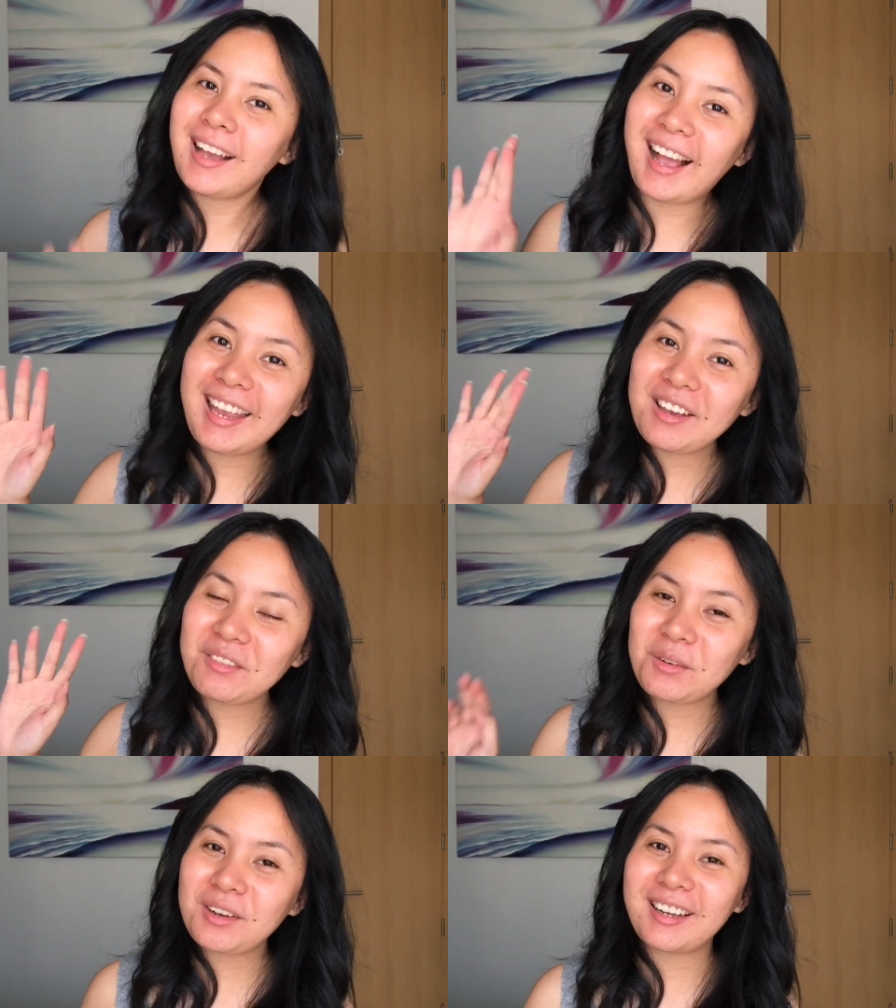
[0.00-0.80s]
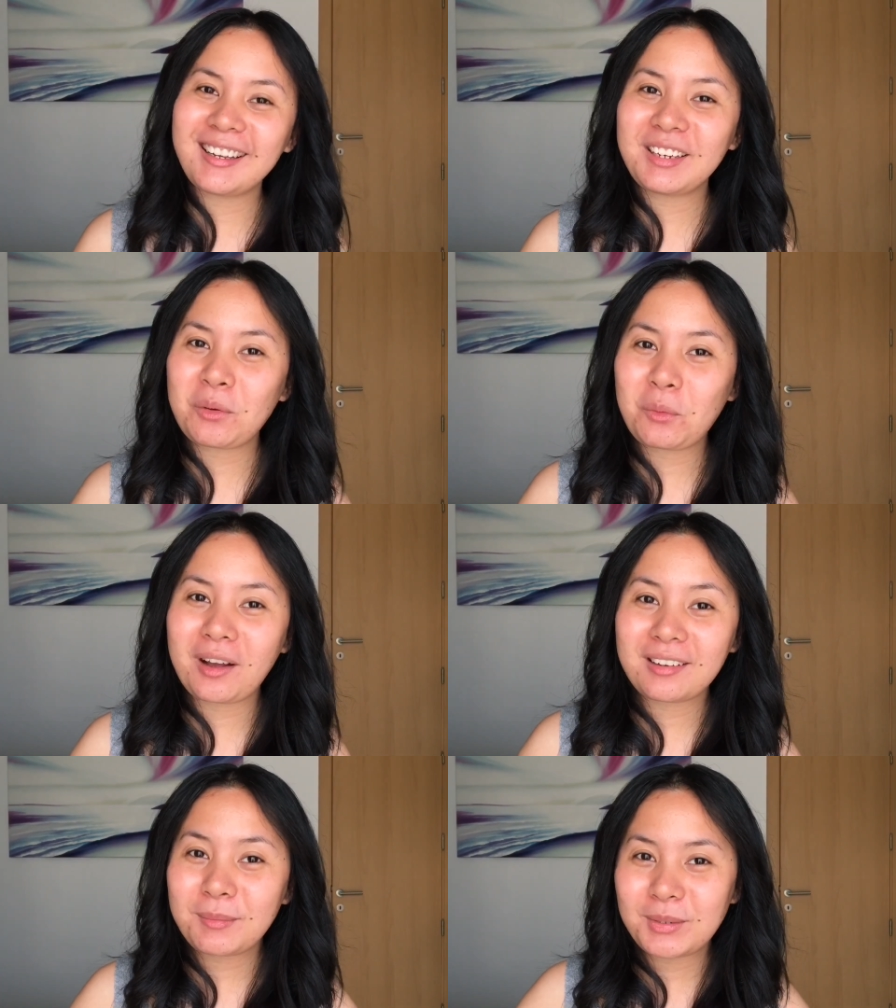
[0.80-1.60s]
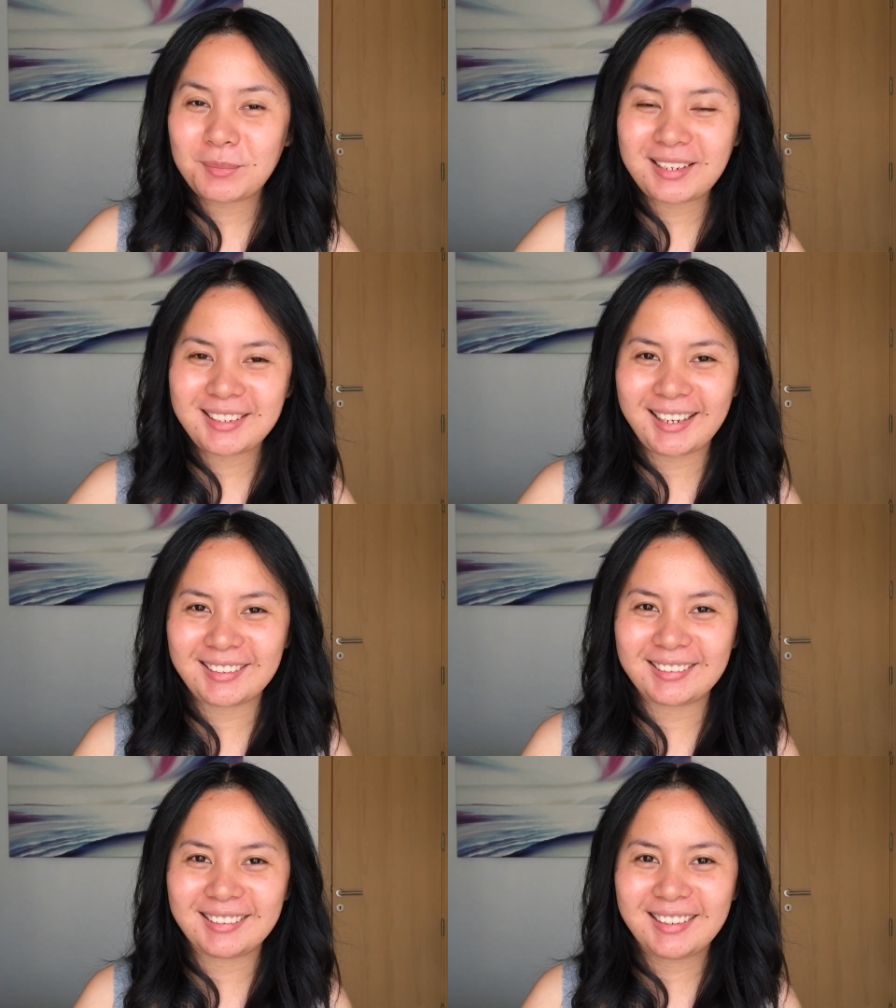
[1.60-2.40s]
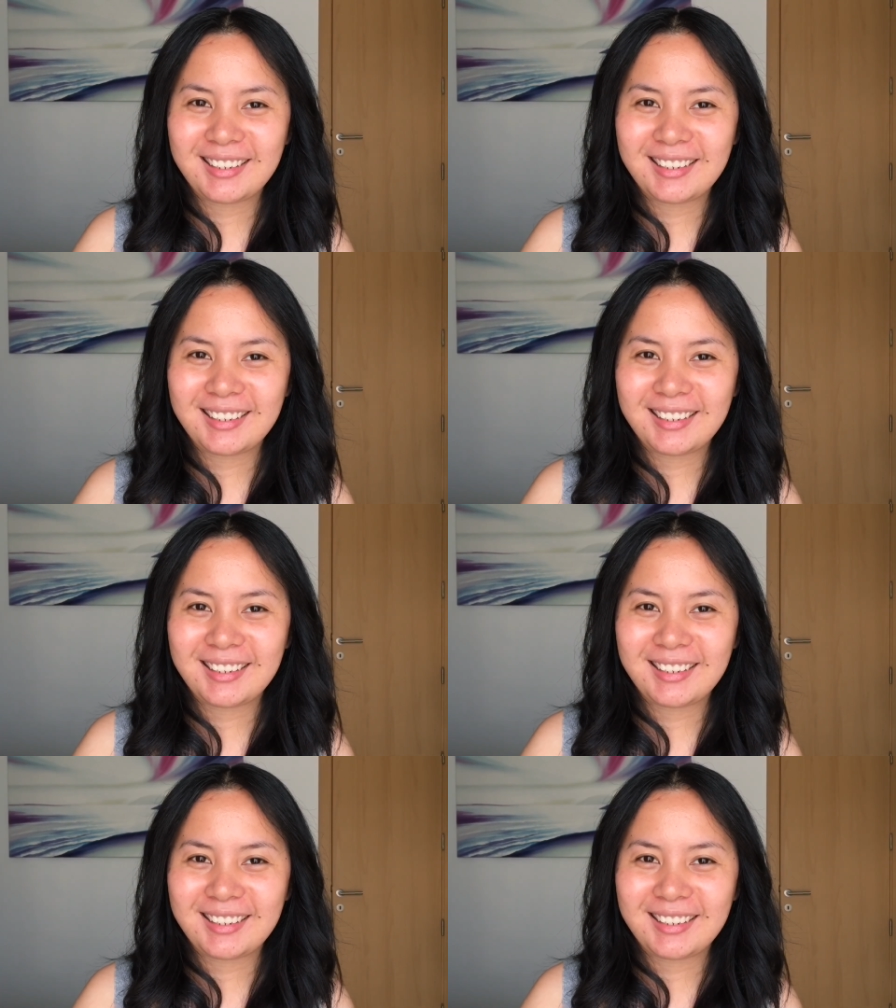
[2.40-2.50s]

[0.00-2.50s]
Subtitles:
Hi everyone! Welcome to my channel.